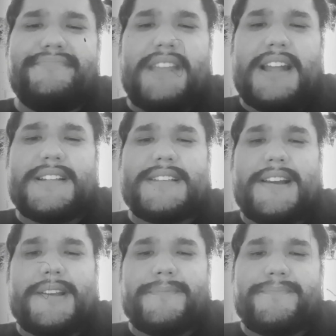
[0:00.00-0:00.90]
at the
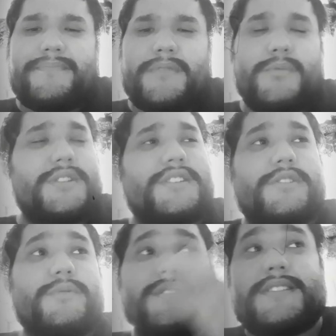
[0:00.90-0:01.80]
time, which she
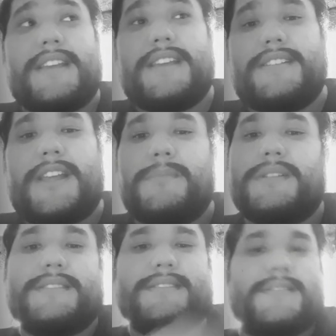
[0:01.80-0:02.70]
would stay
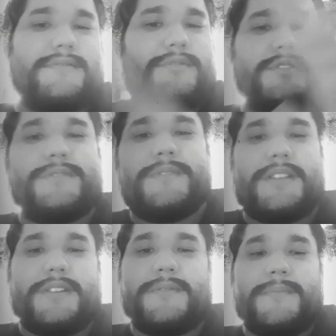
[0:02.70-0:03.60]
nameless through this
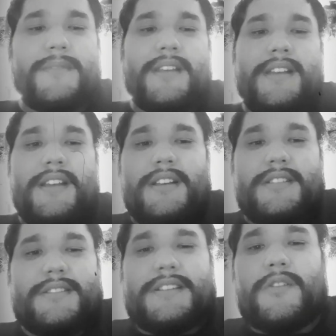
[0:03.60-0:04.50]
video
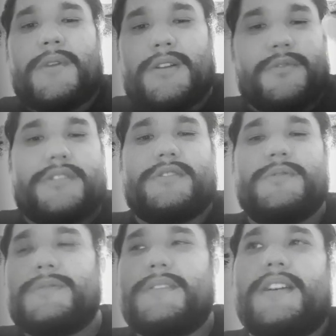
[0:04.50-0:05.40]
because I don't want no issues.